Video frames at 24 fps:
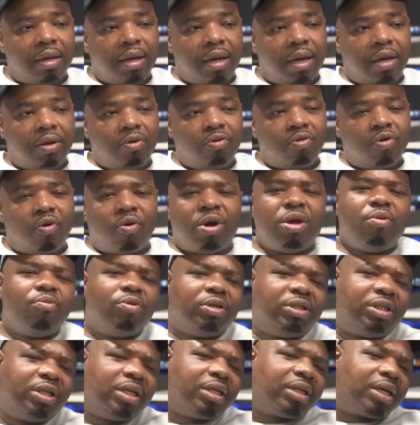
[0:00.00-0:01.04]
And you know, he
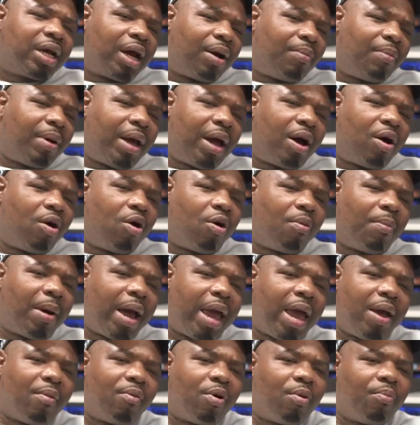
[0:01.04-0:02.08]
was just coming home.
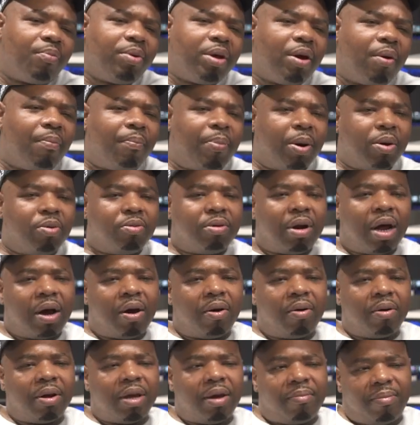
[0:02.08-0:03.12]
I ain't gonna be a burden
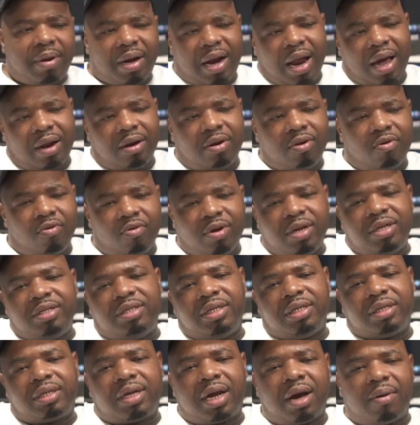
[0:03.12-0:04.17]
on him and I know he
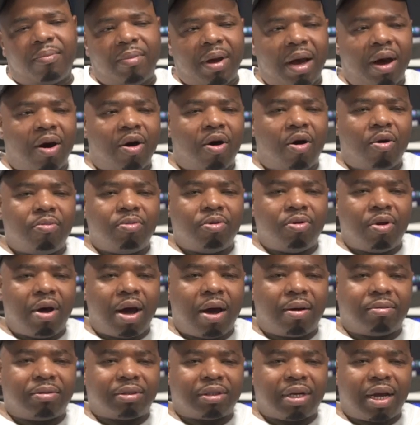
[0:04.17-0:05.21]
just coming home, you know
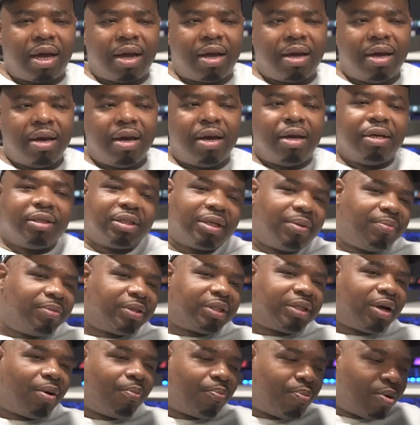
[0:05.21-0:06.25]
what I'm saying? Send me
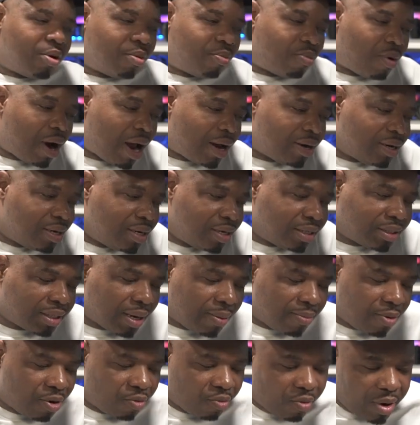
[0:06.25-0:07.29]
some book, bro. I need
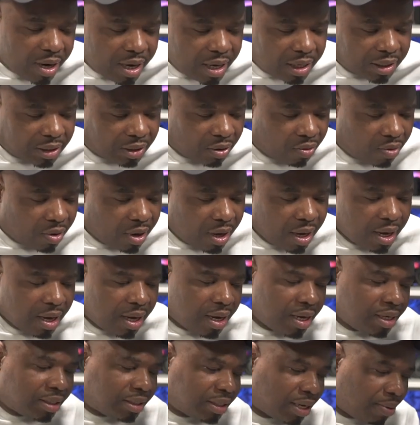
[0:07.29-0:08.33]
something to read. So
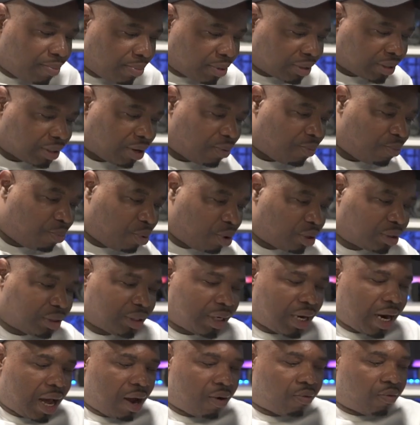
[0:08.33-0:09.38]
he sent me some books
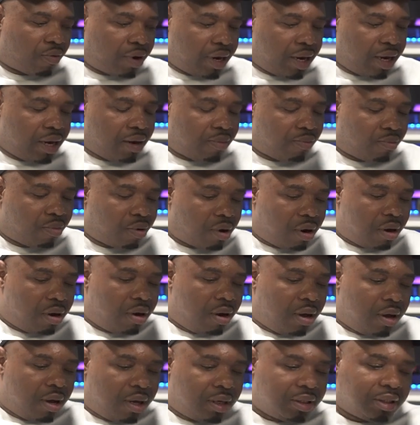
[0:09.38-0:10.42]
and I read them, bro.
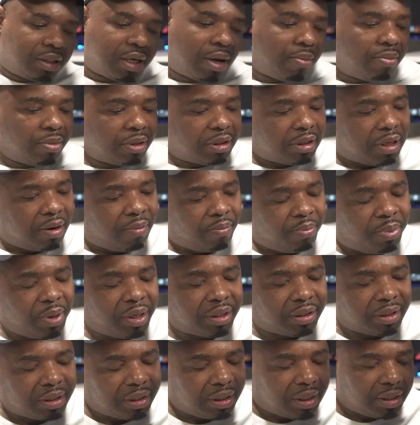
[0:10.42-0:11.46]
Some some
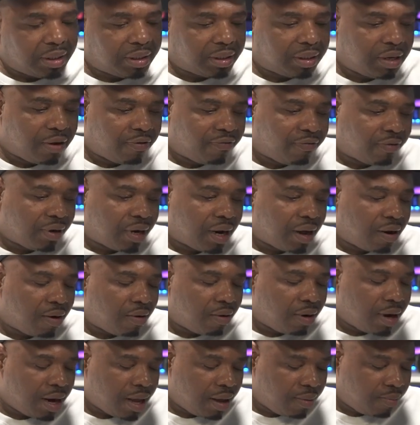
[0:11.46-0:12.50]
pictures and stuff and
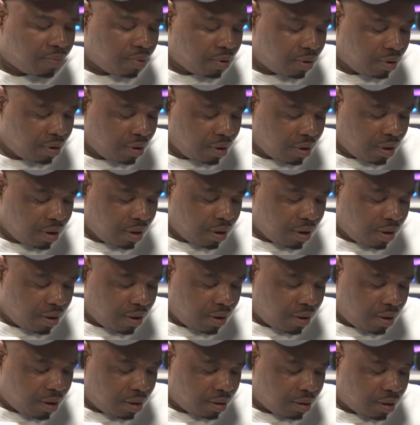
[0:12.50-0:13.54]
all that, but
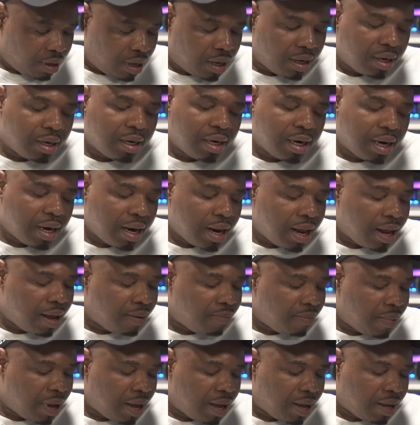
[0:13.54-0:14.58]
other than
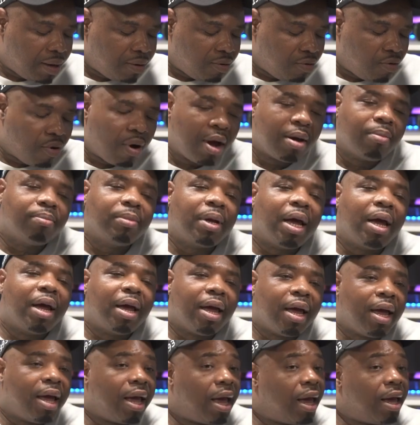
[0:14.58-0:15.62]
that, man, you know, I,
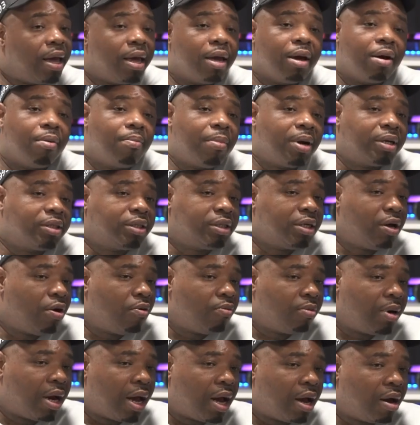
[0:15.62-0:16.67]
I, I help
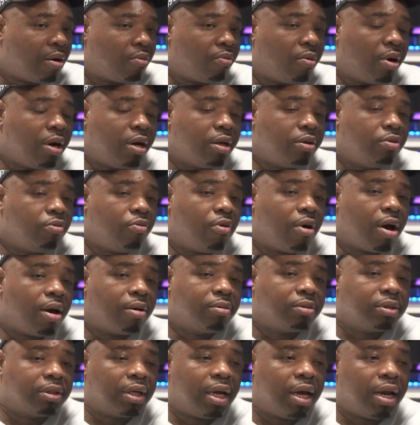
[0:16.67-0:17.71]
myself now, really, you know what
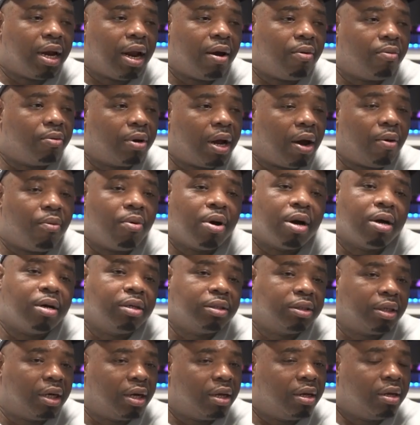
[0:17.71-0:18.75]
I'm saying? I, I was
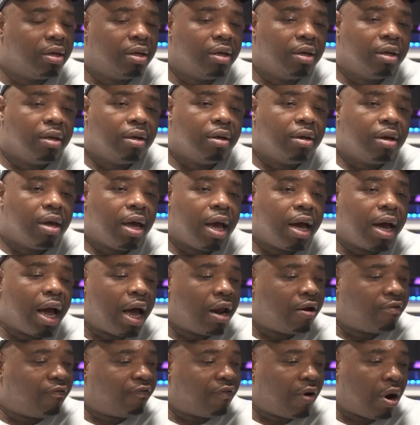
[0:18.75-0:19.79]
hustling. I
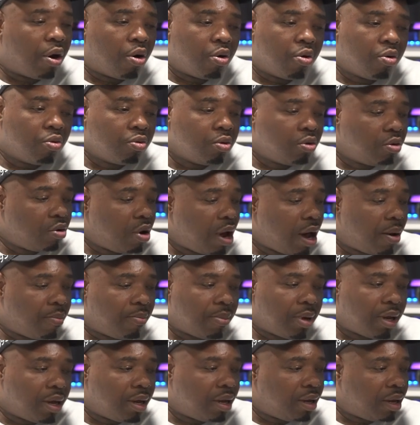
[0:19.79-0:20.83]
got a phone, you know I
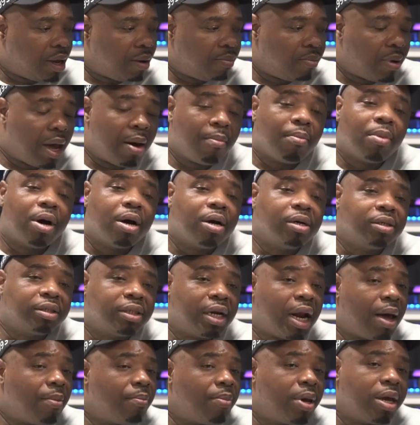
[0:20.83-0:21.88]
mean? I mean, I'm a
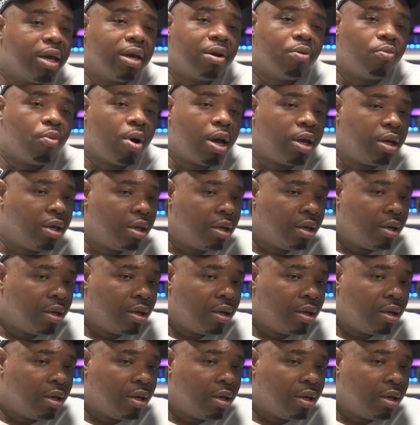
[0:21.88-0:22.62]
hustler. I made a way.